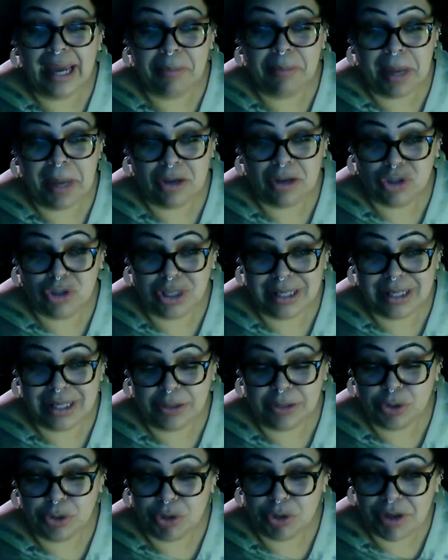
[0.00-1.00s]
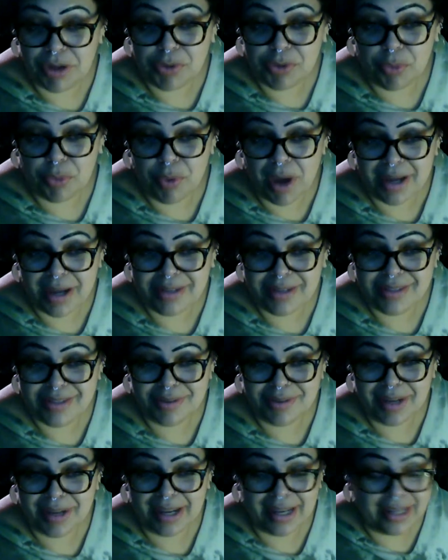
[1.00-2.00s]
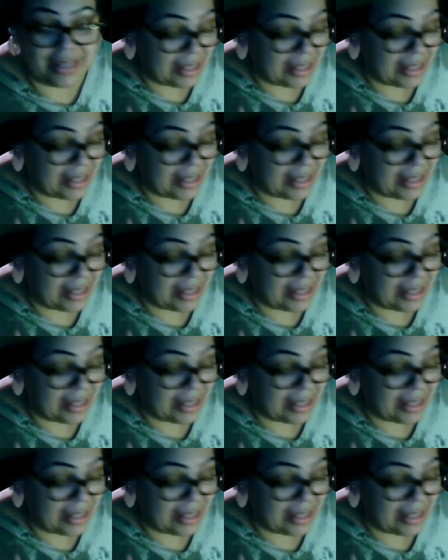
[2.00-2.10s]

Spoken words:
magic and or otherwise, okay,